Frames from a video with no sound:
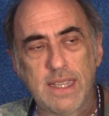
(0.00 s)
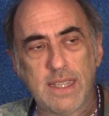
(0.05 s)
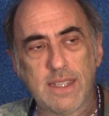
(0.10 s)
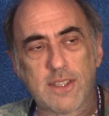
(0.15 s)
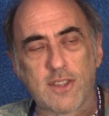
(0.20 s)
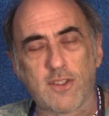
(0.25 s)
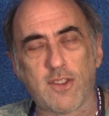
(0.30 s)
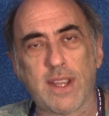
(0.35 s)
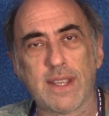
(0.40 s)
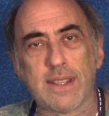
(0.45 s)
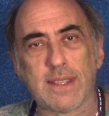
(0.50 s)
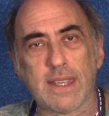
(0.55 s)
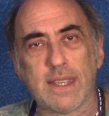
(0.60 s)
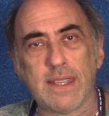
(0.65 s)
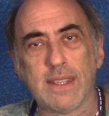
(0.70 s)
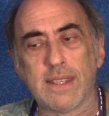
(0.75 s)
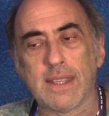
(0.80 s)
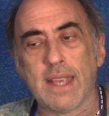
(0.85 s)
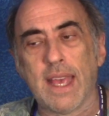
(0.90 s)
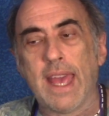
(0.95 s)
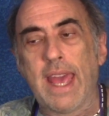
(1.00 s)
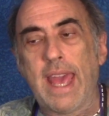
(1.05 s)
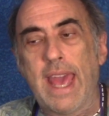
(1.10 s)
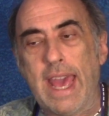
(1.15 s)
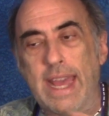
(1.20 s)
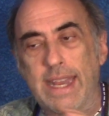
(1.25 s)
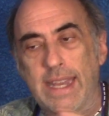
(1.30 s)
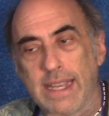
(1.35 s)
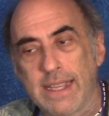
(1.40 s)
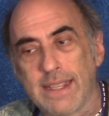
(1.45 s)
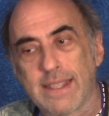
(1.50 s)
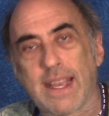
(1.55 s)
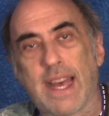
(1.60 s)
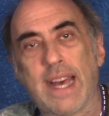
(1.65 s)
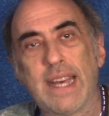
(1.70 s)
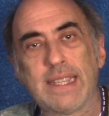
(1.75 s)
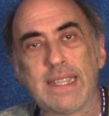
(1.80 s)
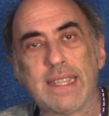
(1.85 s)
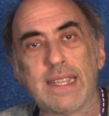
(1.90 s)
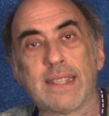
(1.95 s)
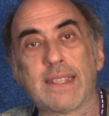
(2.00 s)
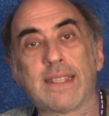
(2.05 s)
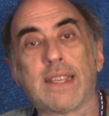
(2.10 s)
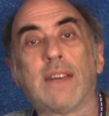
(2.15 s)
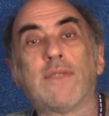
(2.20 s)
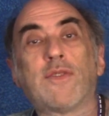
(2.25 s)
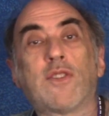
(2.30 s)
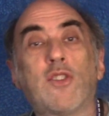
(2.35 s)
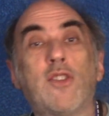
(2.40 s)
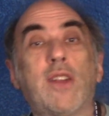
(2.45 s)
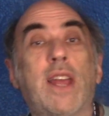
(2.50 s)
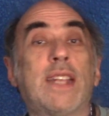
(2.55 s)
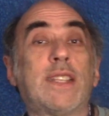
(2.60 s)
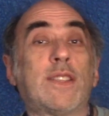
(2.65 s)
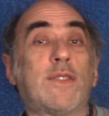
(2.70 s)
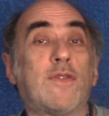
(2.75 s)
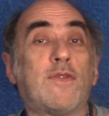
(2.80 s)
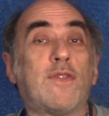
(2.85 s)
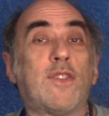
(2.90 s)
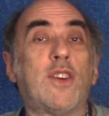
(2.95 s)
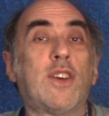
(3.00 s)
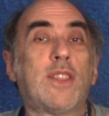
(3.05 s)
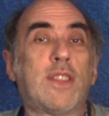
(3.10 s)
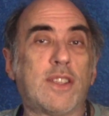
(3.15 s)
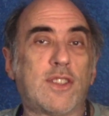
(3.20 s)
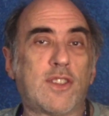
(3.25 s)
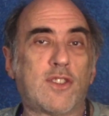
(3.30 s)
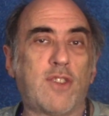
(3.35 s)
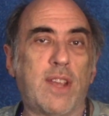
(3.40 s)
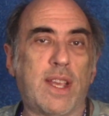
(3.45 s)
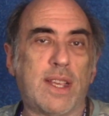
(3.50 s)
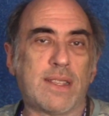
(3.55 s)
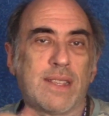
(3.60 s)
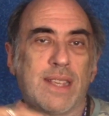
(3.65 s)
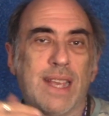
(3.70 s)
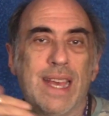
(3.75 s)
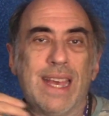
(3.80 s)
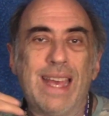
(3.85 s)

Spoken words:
stress is, and anxiety itself creates further stress.